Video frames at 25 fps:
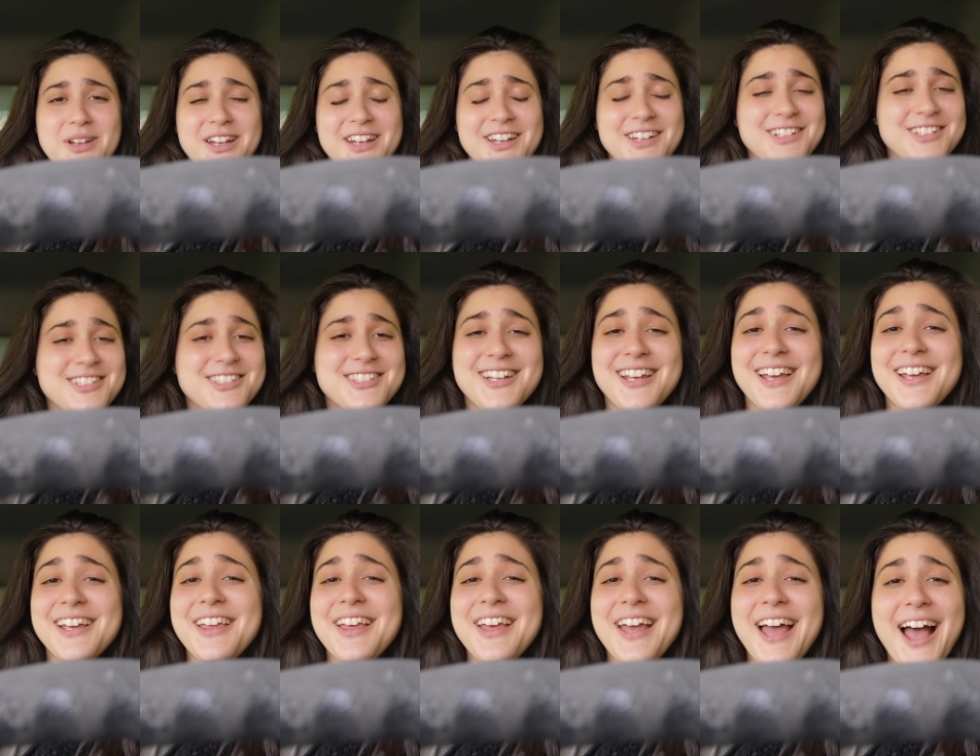because
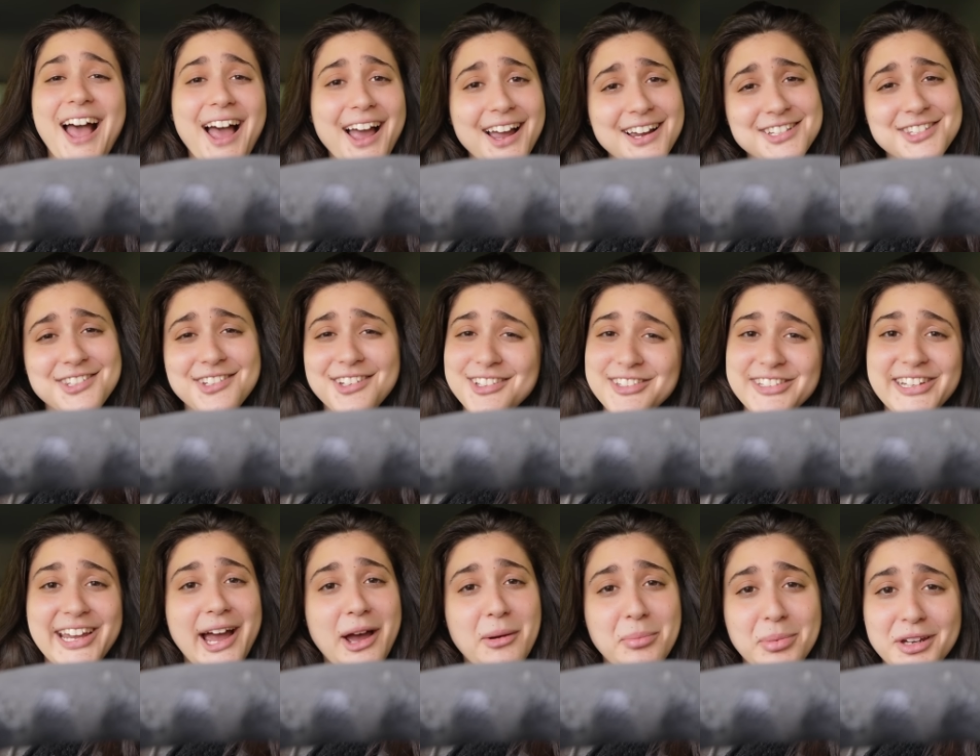
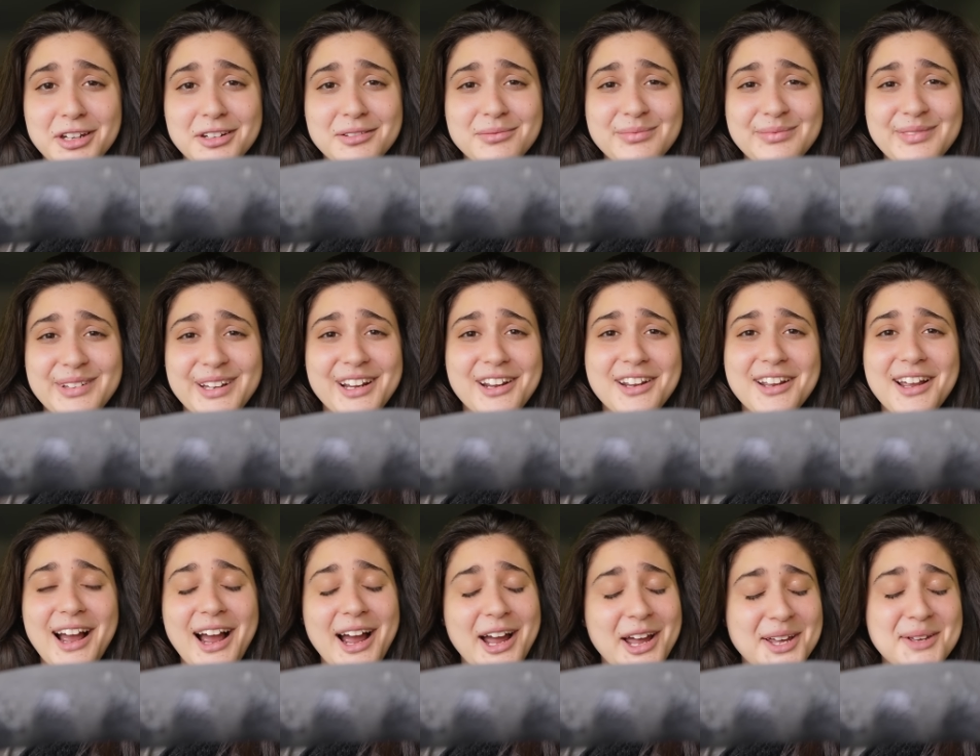accidents happen.
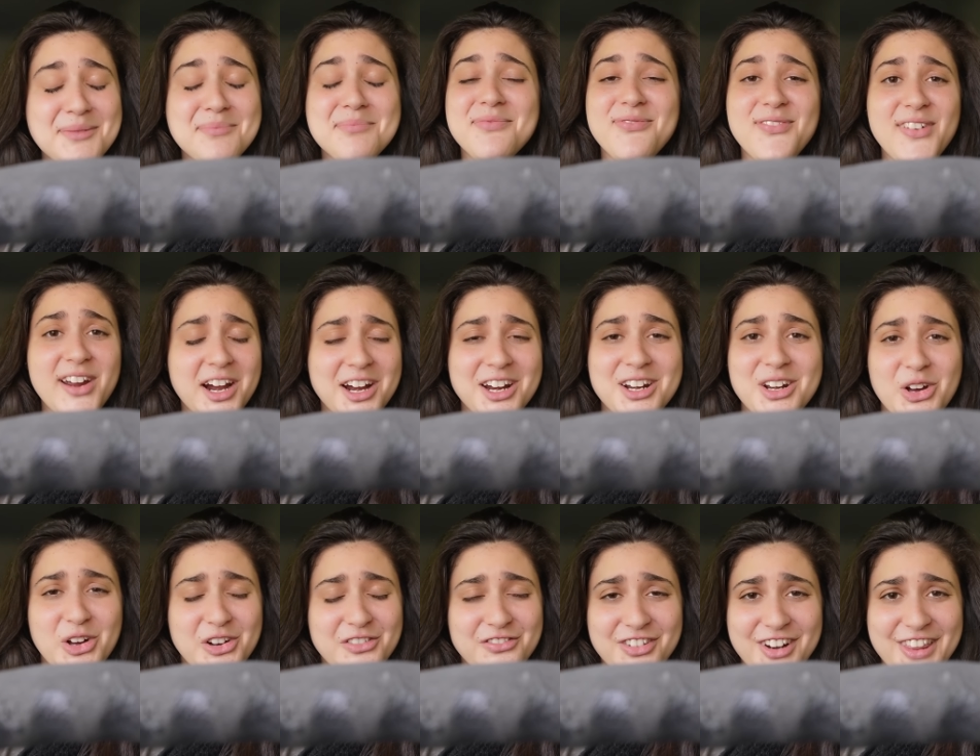I'm very
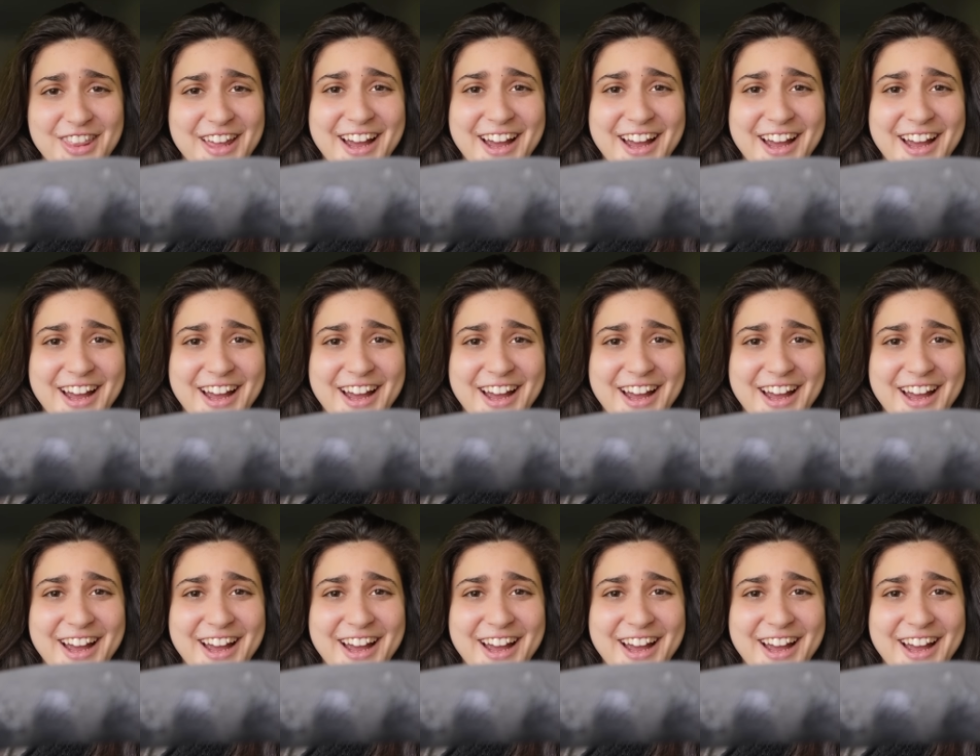known for